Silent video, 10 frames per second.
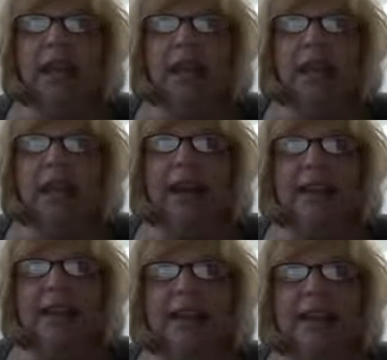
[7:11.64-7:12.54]

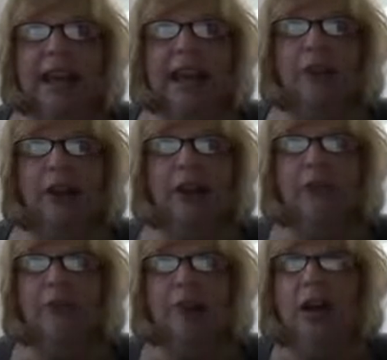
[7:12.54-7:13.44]
HEDIS is the
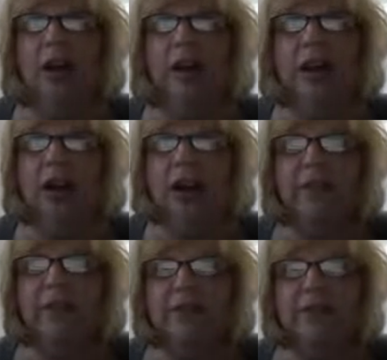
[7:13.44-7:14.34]
acronym for Healthcare
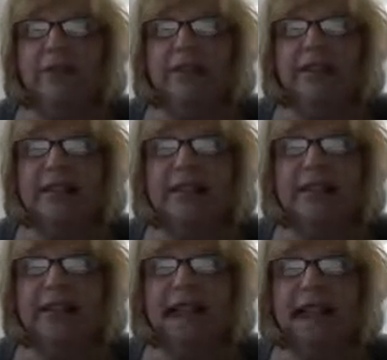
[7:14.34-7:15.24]
Effectiveness
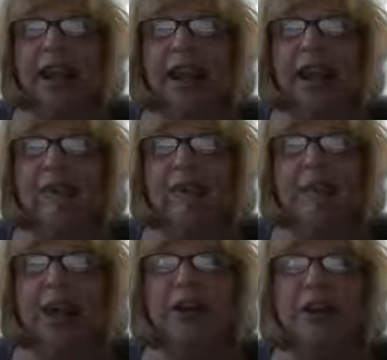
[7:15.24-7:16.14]
Data and
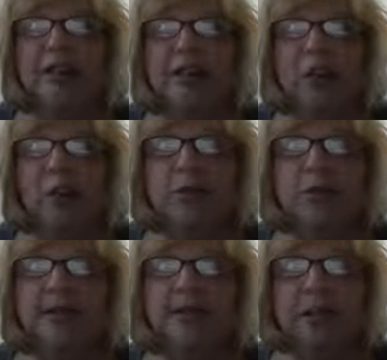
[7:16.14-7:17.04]
Information Set, which
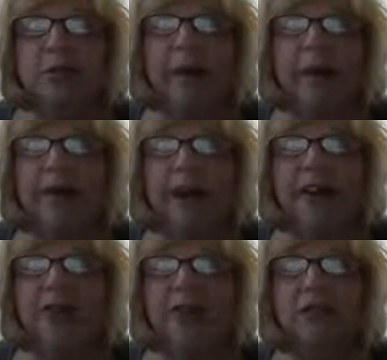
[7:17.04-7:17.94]
was developed by the
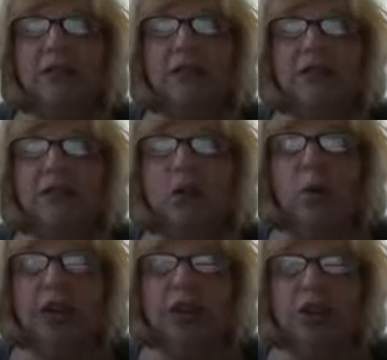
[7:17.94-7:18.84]
National Committee for
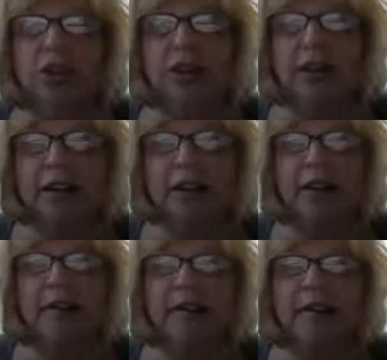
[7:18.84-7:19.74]
Quality
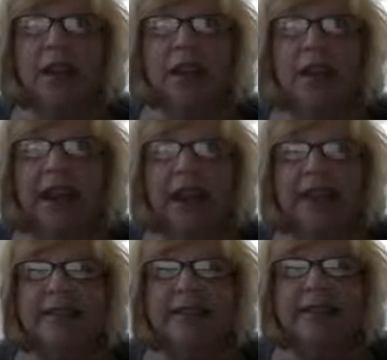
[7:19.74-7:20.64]
Assurance.
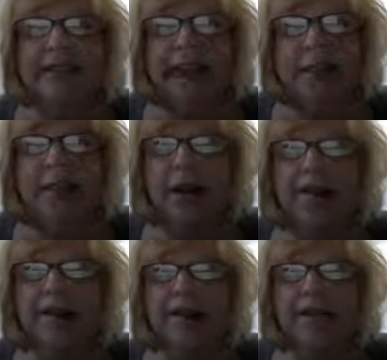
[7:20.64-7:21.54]
HEDIS is a
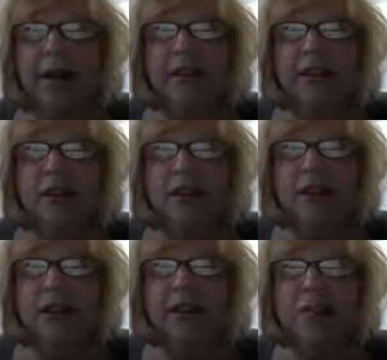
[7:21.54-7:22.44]
comprehensive set of
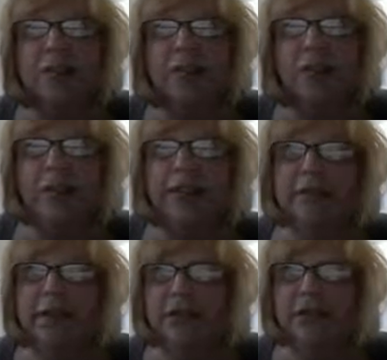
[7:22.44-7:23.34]
structuredized performance
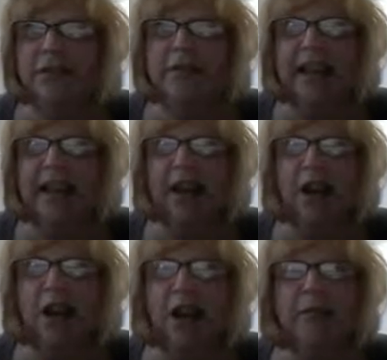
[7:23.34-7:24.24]
measures designed
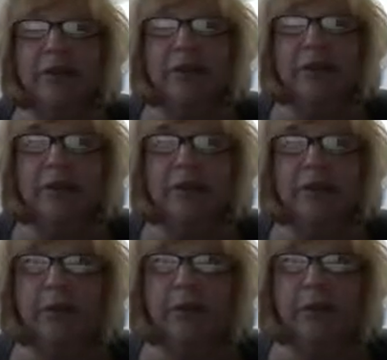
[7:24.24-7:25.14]
to arm
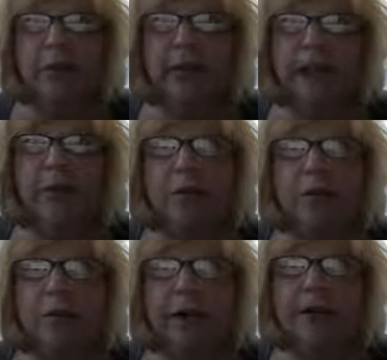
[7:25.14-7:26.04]
consumers with a reliable
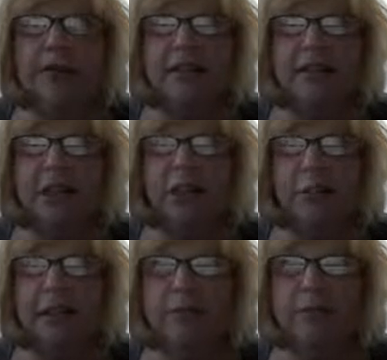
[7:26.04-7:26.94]
comparison of health
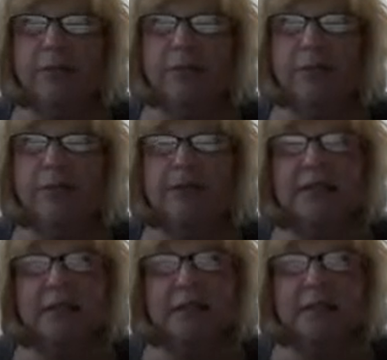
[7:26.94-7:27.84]
plan
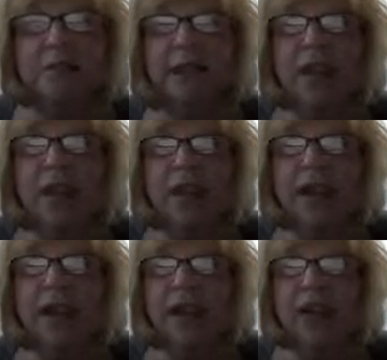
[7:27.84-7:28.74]
performance.
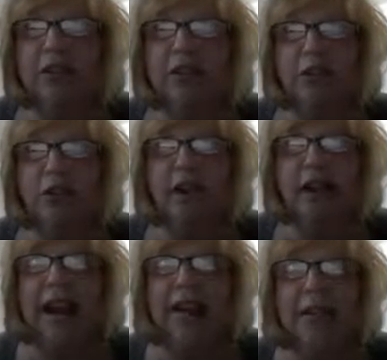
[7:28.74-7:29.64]
It includes over
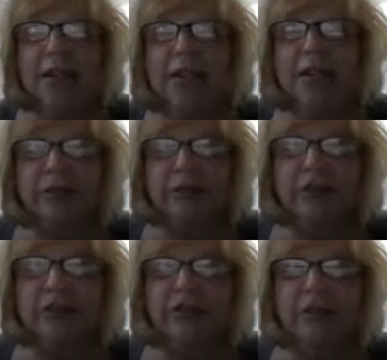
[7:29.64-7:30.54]
90 measures from
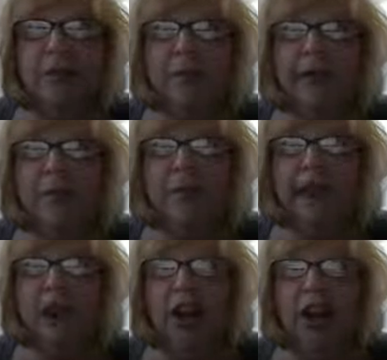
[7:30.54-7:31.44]
6 domains of
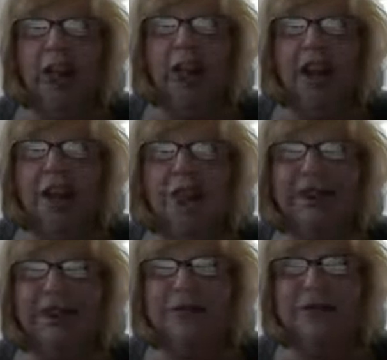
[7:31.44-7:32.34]
care, including
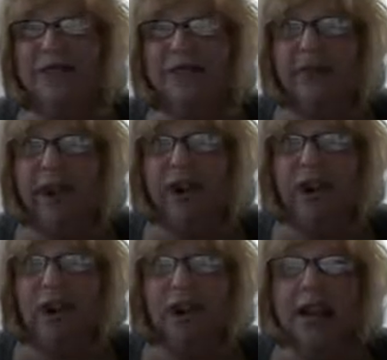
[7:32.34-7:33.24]
effectiveness of
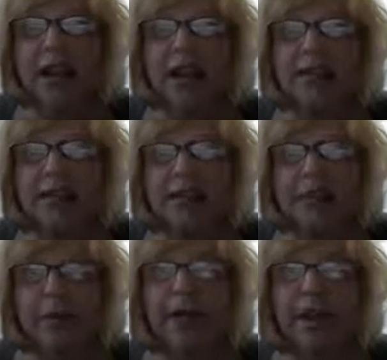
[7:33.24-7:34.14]
care,
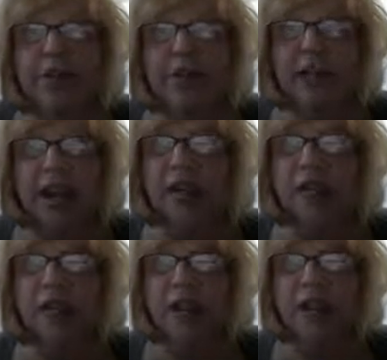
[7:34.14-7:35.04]
accessibility to
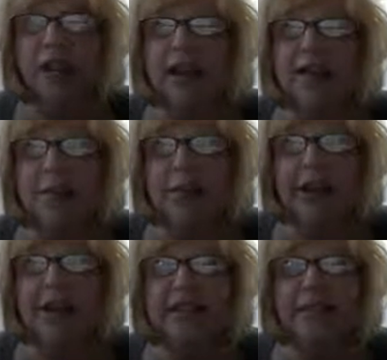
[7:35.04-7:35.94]
care,
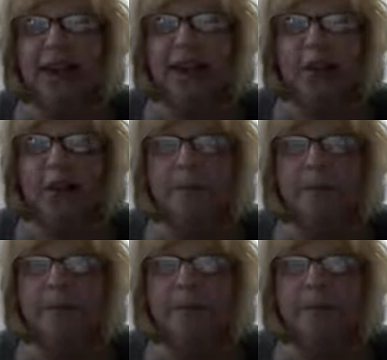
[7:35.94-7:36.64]
experience of care,